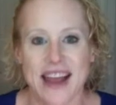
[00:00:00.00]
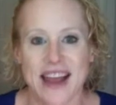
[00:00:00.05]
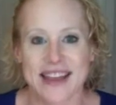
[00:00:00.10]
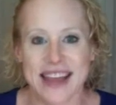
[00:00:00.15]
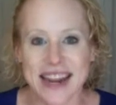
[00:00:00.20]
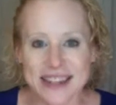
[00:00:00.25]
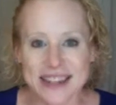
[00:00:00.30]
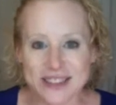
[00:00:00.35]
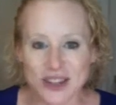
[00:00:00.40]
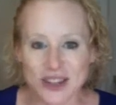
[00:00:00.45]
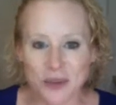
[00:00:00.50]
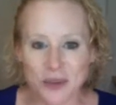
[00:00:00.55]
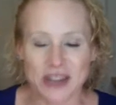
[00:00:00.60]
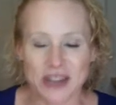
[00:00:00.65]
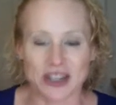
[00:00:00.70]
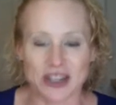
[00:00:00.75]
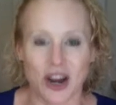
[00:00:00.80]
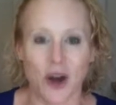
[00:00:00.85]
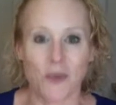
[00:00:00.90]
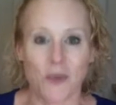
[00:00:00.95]
Thanks so
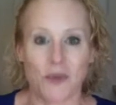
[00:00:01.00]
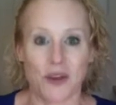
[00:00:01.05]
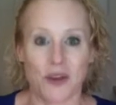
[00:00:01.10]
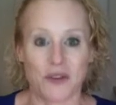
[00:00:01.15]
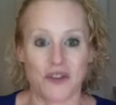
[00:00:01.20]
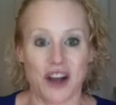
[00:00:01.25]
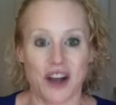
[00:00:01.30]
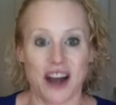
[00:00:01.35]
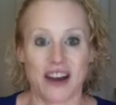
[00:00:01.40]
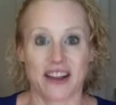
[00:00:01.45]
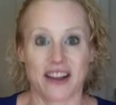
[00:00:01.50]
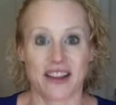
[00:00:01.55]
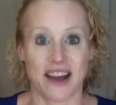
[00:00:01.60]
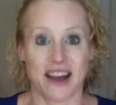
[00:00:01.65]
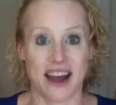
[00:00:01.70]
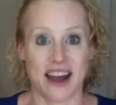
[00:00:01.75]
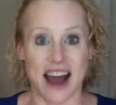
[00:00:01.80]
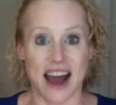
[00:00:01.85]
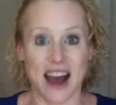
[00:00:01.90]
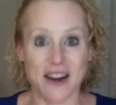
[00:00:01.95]
much. I hope that you've gotten a
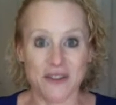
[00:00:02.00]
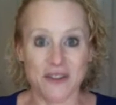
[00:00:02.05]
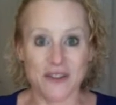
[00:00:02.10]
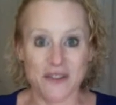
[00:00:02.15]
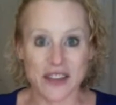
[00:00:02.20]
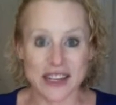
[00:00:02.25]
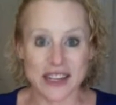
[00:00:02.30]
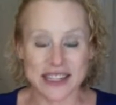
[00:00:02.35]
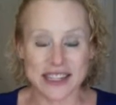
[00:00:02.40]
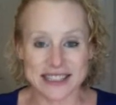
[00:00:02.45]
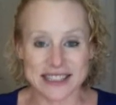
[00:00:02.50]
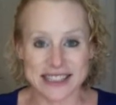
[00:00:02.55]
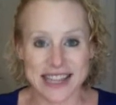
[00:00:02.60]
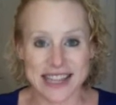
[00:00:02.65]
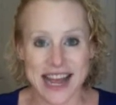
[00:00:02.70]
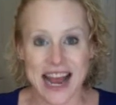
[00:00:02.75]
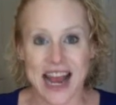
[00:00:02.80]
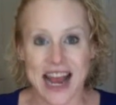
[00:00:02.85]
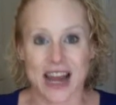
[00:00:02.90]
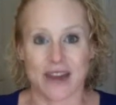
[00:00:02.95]
lot out of this.
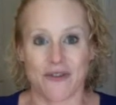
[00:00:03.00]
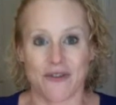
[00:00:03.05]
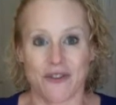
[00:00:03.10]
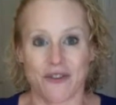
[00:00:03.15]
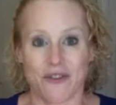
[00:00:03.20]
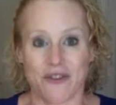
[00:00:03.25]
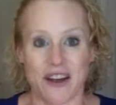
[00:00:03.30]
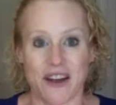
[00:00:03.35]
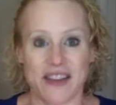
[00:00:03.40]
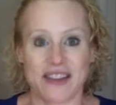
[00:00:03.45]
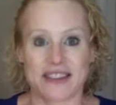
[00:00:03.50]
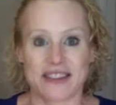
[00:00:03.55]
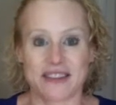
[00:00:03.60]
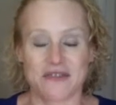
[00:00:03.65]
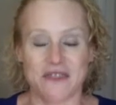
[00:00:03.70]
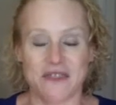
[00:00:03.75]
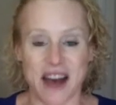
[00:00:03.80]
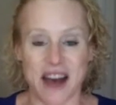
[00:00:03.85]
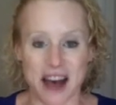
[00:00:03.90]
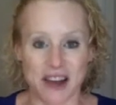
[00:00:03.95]
If you find this
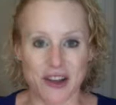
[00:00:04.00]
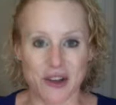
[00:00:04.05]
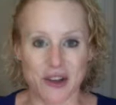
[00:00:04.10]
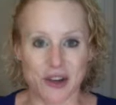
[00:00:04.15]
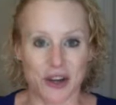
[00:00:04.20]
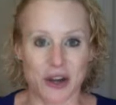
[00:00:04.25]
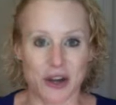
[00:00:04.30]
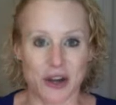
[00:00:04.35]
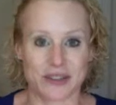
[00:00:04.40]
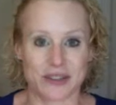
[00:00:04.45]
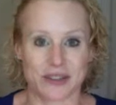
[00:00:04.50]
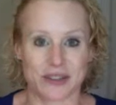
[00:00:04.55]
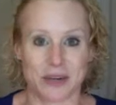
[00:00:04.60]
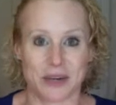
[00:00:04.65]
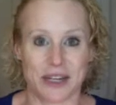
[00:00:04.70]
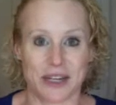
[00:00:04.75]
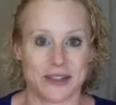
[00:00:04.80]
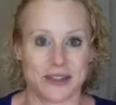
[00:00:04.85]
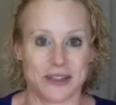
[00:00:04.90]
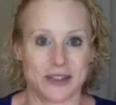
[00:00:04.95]
of value and you know
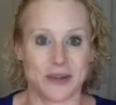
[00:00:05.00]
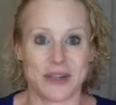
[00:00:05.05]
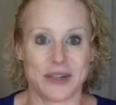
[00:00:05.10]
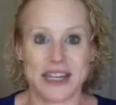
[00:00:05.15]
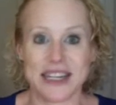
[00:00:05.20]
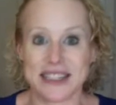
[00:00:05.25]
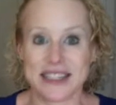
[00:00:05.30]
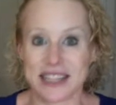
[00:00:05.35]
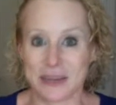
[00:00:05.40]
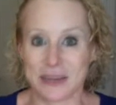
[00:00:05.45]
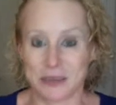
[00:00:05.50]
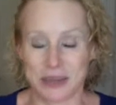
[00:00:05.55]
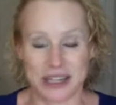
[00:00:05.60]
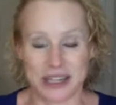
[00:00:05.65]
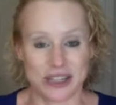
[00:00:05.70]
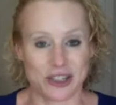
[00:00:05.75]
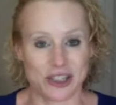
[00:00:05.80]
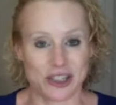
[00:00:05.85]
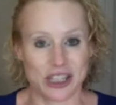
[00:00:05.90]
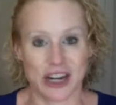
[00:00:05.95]
somebody else who needs it,
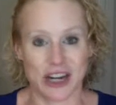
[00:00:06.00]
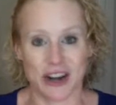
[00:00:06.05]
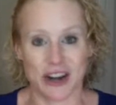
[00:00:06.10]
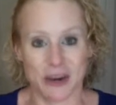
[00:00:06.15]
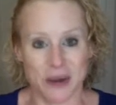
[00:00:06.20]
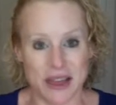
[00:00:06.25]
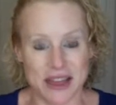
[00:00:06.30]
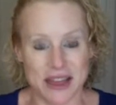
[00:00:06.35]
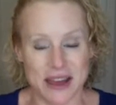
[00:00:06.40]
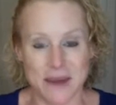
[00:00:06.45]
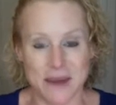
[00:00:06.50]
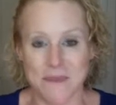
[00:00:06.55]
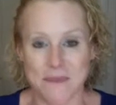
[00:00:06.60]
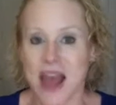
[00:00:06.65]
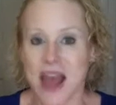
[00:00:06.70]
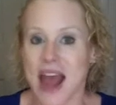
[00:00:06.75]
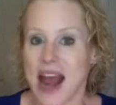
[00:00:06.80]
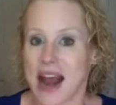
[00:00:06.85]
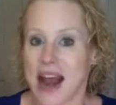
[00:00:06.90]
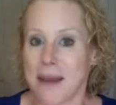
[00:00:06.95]
please share it with them.
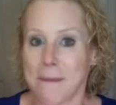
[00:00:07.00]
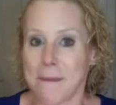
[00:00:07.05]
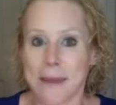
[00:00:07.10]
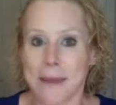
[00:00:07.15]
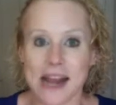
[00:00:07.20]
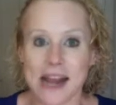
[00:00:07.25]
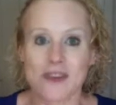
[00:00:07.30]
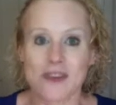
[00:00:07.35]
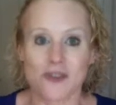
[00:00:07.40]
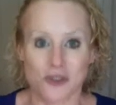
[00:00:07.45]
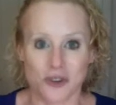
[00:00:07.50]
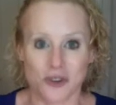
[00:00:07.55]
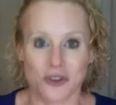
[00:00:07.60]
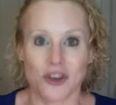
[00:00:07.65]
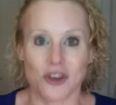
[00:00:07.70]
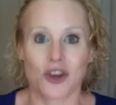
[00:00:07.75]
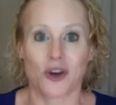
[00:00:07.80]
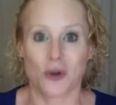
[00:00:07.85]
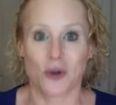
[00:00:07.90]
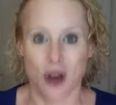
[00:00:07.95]
And make sure
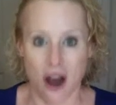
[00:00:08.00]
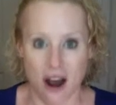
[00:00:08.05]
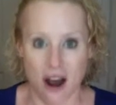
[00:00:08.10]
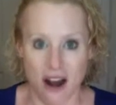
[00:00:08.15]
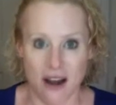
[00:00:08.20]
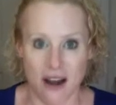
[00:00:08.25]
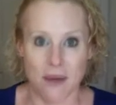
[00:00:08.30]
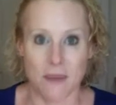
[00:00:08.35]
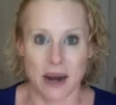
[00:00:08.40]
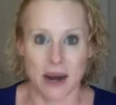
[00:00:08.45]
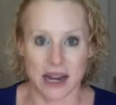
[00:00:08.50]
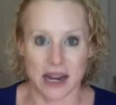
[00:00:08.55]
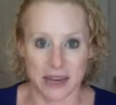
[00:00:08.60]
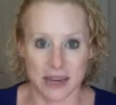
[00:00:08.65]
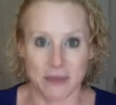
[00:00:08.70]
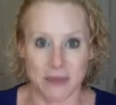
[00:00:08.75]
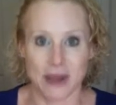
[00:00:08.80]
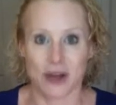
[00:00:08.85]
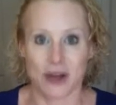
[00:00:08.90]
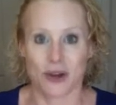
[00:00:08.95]
that you're on my
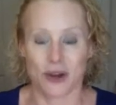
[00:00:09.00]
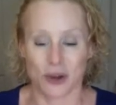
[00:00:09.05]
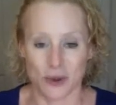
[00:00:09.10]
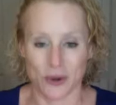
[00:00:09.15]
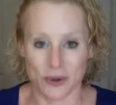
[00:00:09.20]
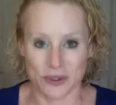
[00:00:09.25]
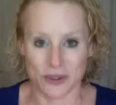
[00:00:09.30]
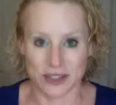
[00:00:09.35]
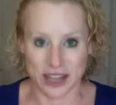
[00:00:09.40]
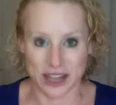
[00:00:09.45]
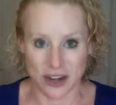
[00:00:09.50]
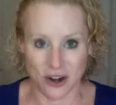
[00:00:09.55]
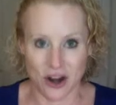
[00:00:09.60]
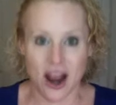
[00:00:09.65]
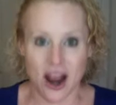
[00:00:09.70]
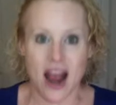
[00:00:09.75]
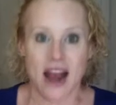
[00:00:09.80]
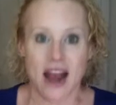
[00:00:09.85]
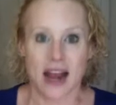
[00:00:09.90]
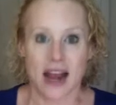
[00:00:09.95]
email
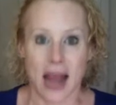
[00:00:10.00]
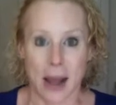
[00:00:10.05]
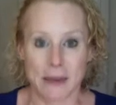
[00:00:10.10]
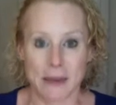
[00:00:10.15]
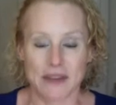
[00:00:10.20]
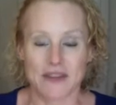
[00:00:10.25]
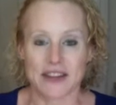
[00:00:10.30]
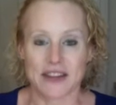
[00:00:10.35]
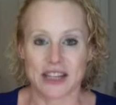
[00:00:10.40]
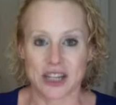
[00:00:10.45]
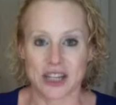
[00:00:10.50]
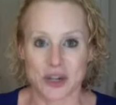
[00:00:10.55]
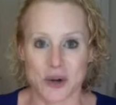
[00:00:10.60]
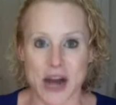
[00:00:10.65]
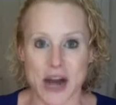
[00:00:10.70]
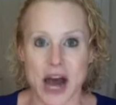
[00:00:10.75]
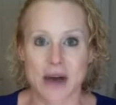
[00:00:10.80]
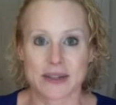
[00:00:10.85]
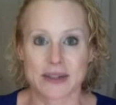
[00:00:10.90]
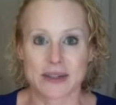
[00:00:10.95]
newsletter,
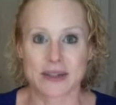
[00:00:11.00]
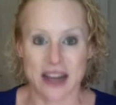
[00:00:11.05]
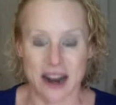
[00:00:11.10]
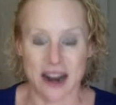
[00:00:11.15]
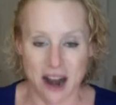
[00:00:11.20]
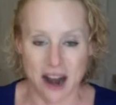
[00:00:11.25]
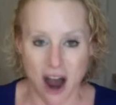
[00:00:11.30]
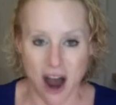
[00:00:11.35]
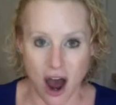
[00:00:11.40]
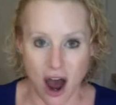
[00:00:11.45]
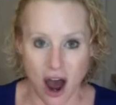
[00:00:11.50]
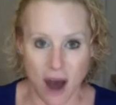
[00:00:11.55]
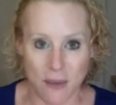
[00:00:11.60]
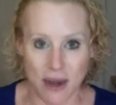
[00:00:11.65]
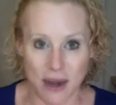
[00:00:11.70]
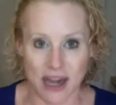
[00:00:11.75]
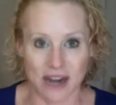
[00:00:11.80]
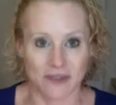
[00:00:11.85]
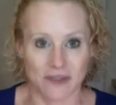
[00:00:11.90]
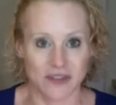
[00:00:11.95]
captivatethecrowd.com.
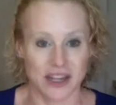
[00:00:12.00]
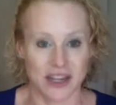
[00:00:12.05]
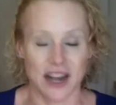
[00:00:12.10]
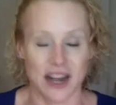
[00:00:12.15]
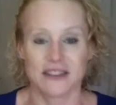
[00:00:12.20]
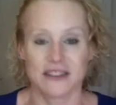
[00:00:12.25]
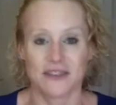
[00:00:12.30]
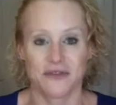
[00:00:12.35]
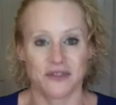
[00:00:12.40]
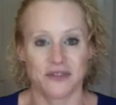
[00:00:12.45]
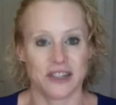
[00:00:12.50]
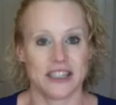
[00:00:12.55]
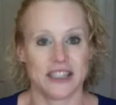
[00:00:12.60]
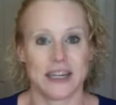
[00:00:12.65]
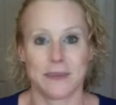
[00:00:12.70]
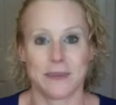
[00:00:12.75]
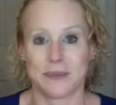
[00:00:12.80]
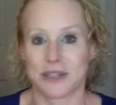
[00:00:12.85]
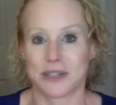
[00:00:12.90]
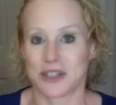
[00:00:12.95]
I give tons of free
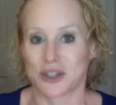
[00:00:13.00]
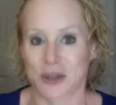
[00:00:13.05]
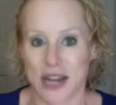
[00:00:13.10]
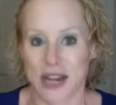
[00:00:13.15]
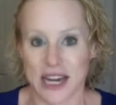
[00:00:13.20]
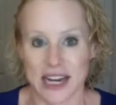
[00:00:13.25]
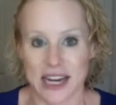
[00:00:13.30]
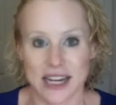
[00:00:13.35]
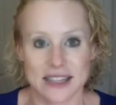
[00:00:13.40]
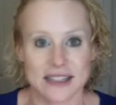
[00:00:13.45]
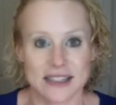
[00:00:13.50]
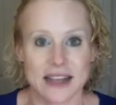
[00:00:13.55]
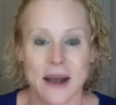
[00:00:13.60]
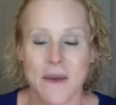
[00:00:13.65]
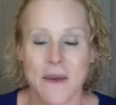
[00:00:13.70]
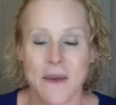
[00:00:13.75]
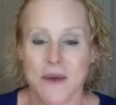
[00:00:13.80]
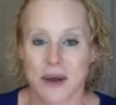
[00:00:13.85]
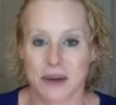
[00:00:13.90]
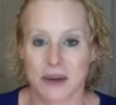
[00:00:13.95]
tips and trainings.
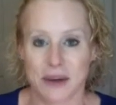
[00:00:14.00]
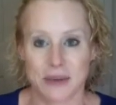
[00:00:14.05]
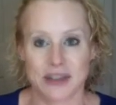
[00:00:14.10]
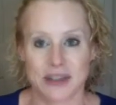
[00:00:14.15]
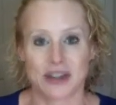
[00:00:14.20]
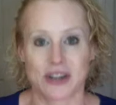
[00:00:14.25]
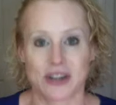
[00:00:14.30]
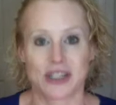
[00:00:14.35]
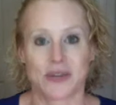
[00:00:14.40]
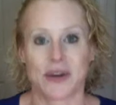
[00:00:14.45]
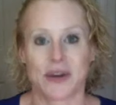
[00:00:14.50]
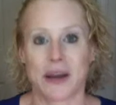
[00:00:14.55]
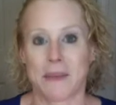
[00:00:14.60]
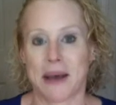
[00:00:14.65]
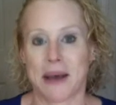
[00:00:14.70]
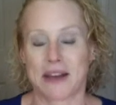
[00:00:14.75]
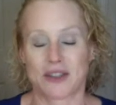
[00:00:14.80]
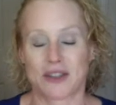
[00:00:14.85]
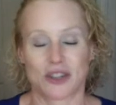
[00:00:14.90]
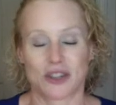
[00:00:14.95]
I'm going to start doing a
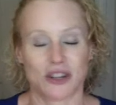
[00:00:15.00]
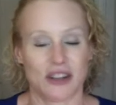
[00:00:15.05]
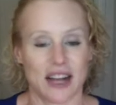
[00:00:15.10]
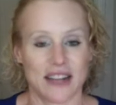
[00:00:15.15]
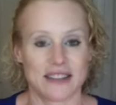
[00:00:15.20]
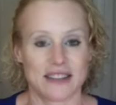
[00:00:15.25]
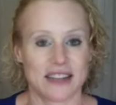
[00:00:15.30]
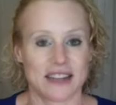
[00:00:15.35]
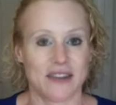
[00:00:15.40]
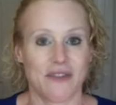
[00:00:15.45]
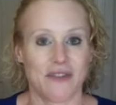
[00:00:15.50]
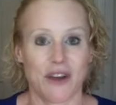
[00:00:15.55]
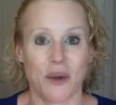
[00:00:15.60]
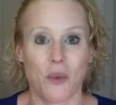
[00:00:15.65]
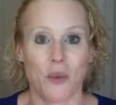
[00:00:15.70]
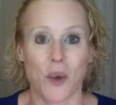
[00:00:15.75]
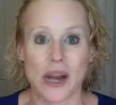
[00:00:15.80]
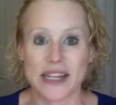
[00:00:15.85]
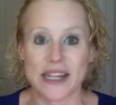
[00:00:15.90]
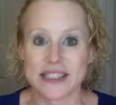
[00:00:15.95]
masterclass every
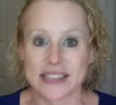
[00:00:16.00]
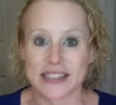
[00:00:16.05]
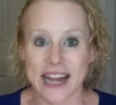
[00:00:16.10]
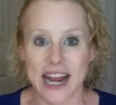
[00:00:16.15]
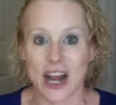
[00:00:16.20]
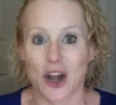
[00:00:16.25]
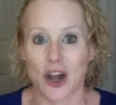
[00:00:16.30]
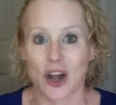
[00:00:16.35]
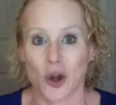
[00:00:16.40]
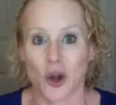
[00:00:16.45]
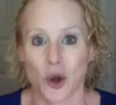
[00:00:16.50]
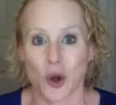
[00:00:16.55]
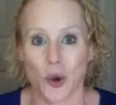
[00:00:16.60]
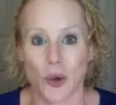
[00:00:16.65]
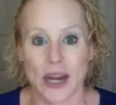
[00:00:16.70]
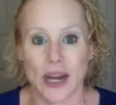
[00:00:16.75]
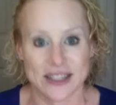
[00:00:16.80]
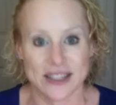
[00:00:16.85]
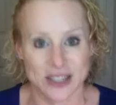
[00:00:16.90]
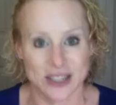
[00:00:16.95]
Wednesday at
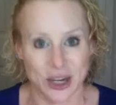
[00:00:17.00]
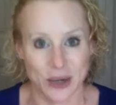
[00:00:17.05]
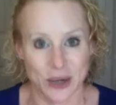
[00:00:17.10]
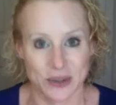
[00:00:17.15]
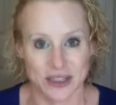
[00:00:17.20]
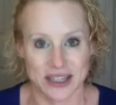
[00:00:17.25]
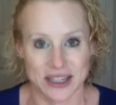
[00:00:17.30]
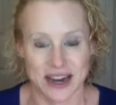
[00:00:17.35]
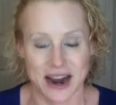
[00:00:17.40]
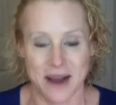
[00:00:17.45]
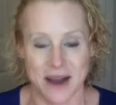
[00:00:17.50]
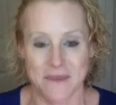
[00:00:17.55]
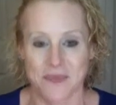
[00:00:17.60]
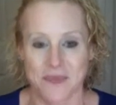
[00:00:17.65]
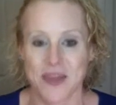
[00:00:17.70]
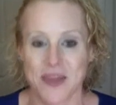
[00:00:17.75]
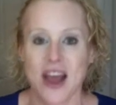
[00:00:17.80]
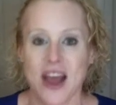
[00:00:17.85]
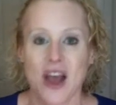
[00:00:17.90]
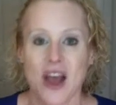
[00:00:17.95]
noon East Coast
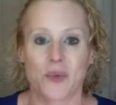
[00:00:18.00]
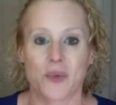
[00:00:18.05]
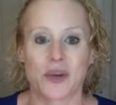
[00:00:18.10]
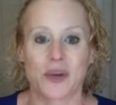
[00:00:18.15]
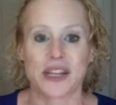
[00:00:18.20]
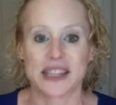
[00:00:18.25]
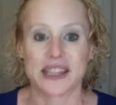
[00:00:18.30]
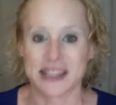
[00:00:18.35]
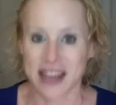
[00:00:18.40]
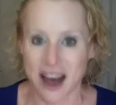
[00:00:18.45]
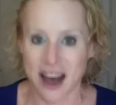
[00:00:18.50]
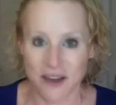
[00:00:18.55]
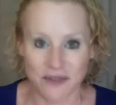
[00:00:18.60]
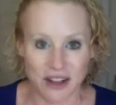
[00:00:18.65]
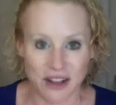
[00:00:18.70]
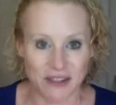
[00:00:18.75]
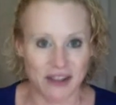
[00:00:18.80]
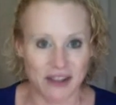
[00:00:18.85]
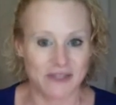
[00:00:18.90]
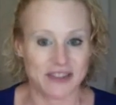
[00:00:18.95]
time. Would love,
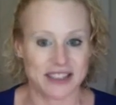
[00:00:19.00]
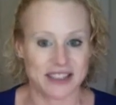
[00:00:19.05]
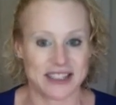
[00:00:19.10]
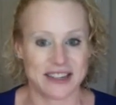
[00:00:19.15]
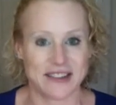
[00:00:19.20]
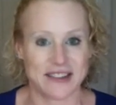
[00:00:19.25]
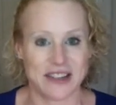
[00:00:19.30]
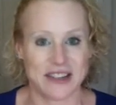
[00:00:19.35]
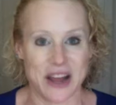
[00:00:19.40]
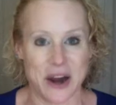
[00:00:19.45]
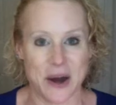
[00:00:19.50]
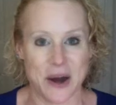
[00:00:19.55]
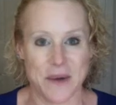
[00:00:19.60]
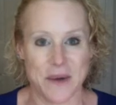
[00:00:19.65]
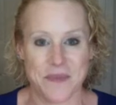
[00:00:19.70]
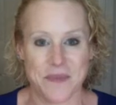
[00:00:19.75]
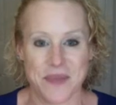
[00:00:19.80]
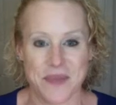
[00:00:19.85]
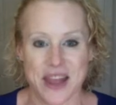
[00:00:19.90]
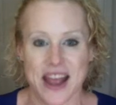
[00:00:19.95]
love, love to see you there.